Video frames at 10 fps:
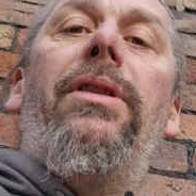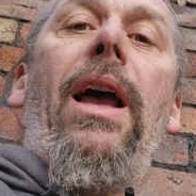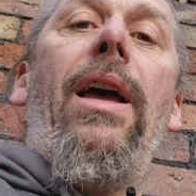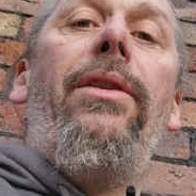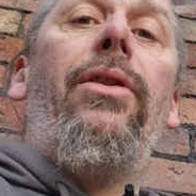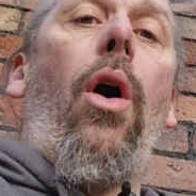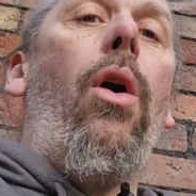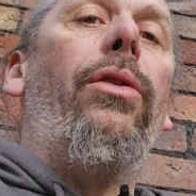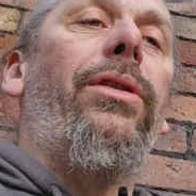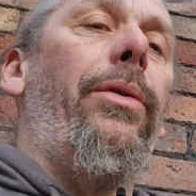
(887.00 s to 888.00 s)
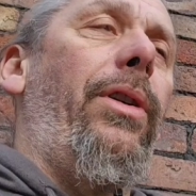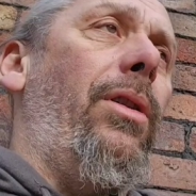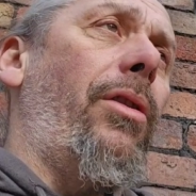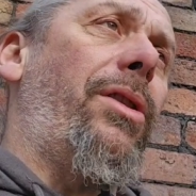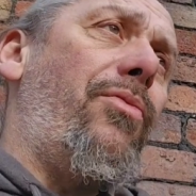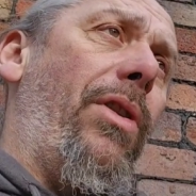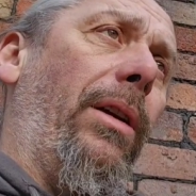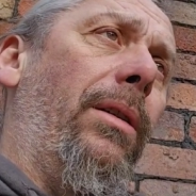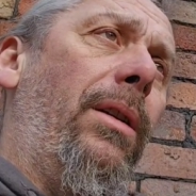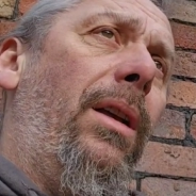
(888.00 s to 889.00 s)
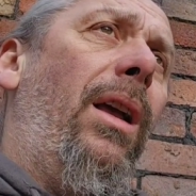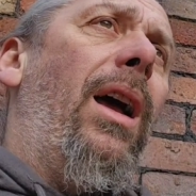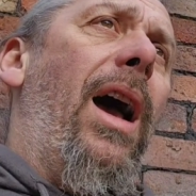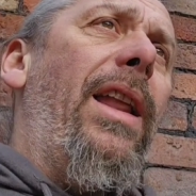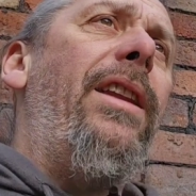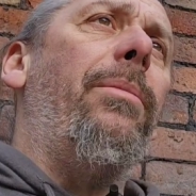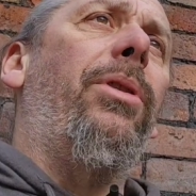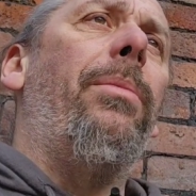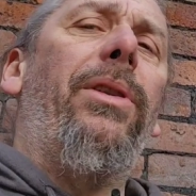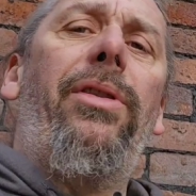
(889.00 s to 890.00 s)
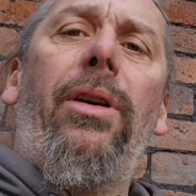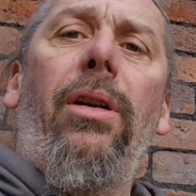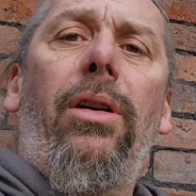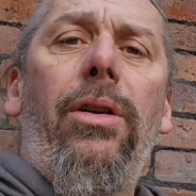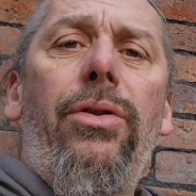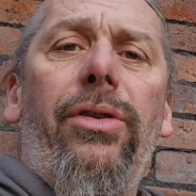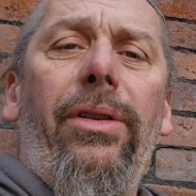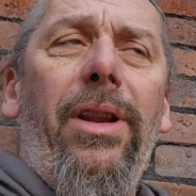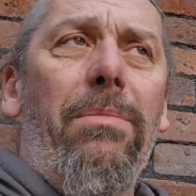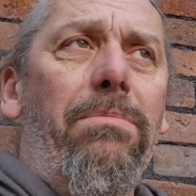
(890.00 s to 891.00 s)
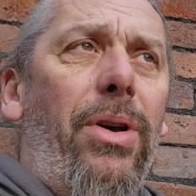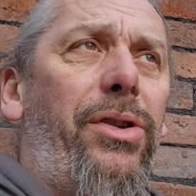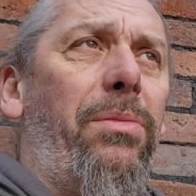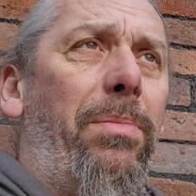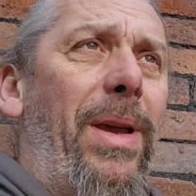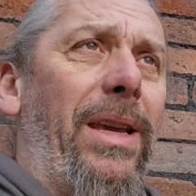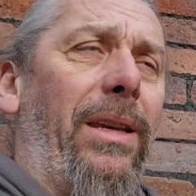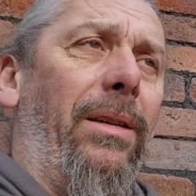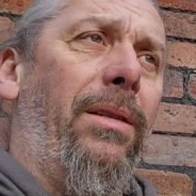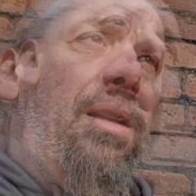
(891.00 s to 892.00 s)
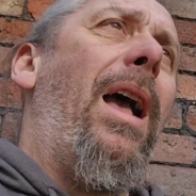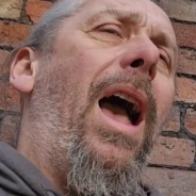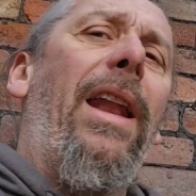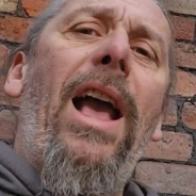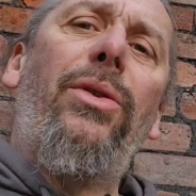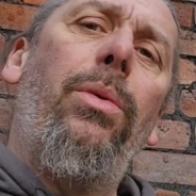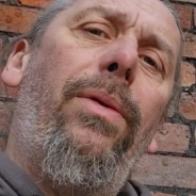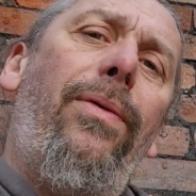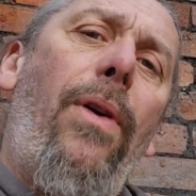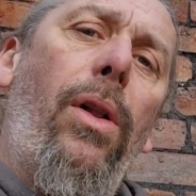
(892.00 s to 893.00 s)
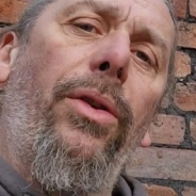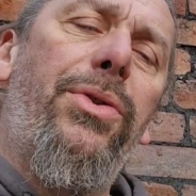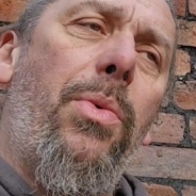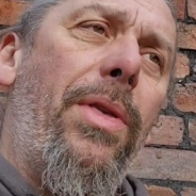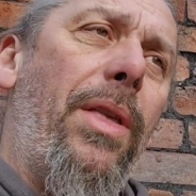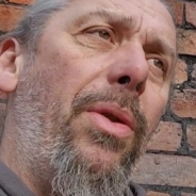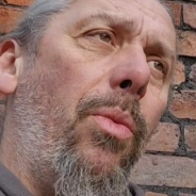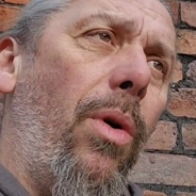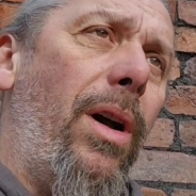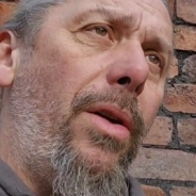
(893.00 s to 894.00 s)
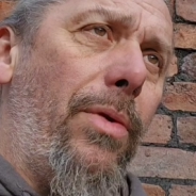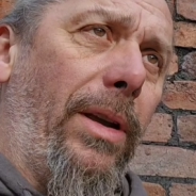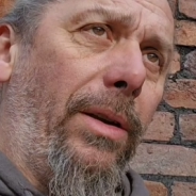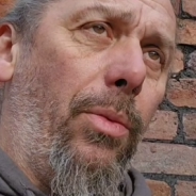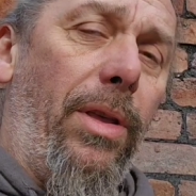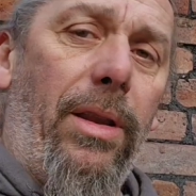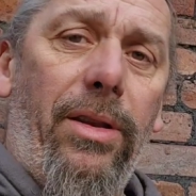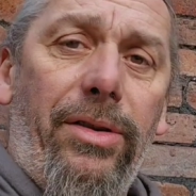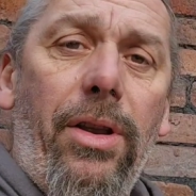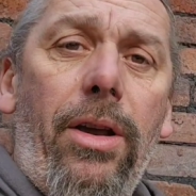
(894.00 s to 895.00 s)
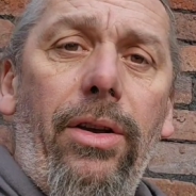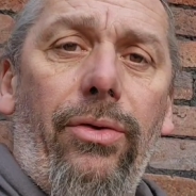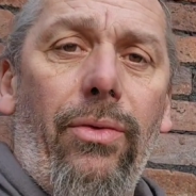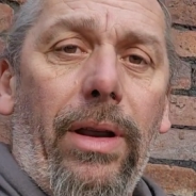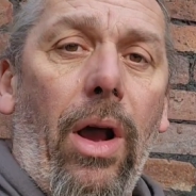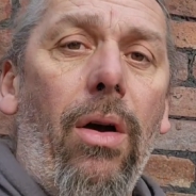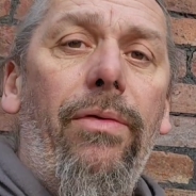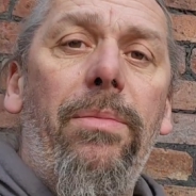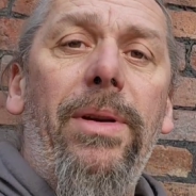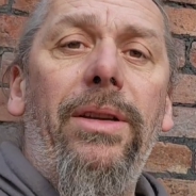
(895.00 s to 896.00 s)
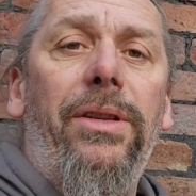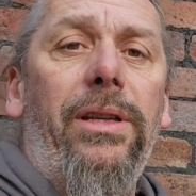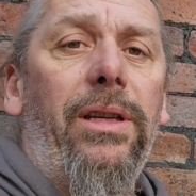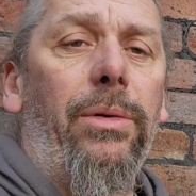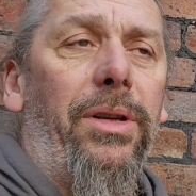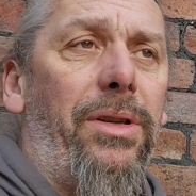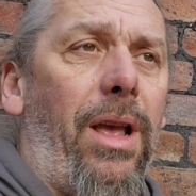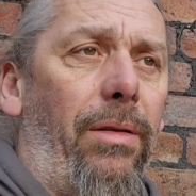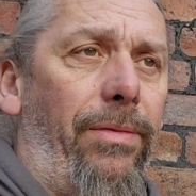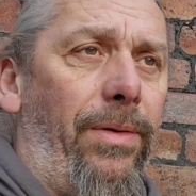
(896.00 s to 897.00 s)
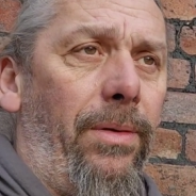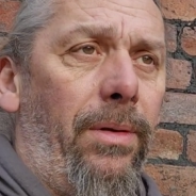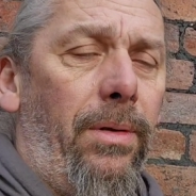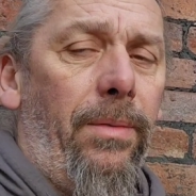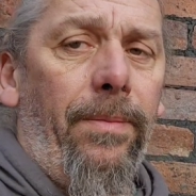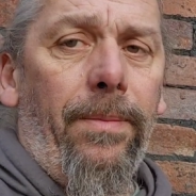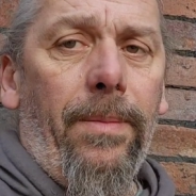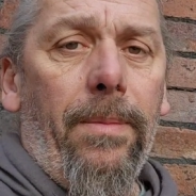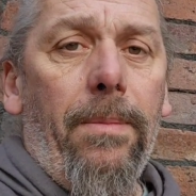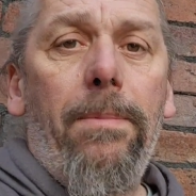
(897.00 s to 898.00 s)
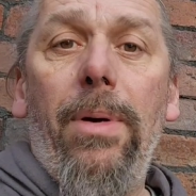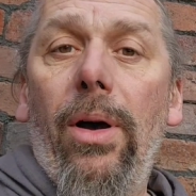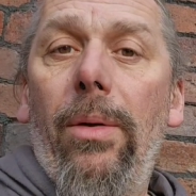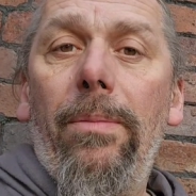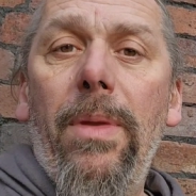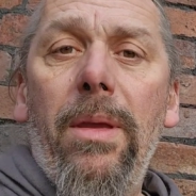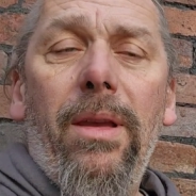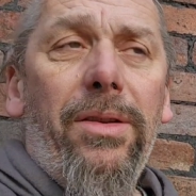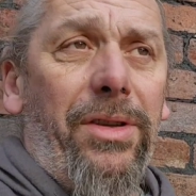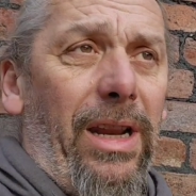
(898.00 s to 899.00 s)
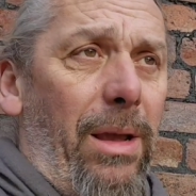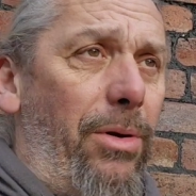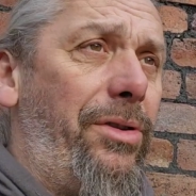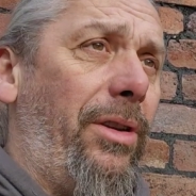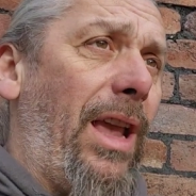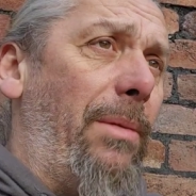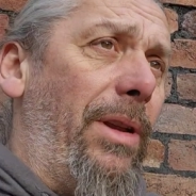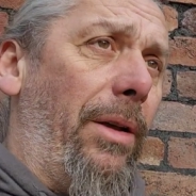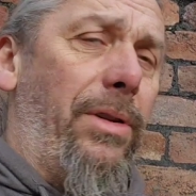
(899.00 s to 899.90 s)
and also the clock spring, and ended up coming to the conclusion that it must be an actual fault within the wiring, within the circuitry of the BCU itself. But Senior Mustard came down,